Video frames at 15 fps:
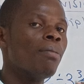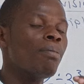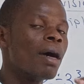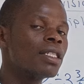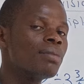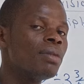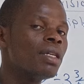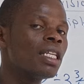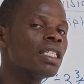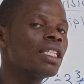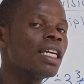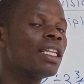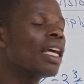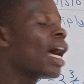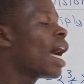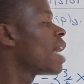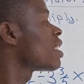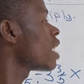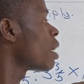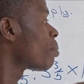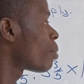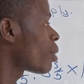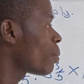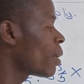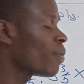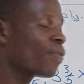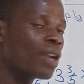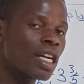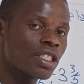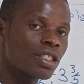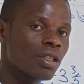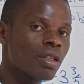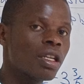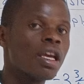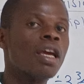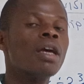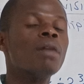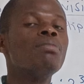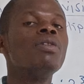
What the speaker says: must be written as improper fraction